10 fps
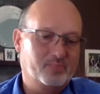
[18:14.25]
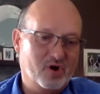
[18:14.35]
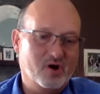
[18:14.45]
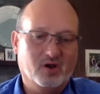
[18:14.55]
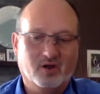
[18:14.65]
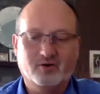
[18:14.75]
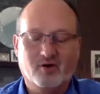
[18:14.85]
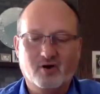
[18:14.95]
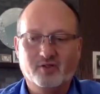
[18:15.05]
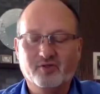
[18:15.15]
Paul
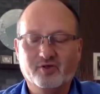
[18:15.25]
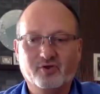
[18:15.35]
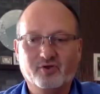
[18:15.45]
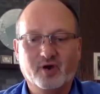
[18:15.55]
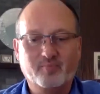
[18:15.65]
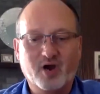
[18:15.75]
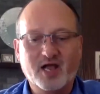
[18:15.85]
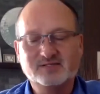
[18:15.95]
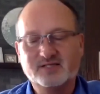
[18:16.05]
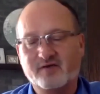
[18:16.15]
on the great
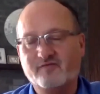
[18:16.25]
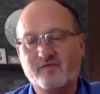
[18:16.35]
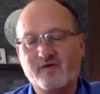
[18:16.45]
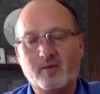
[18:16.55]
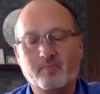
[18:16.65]
brands they've developed.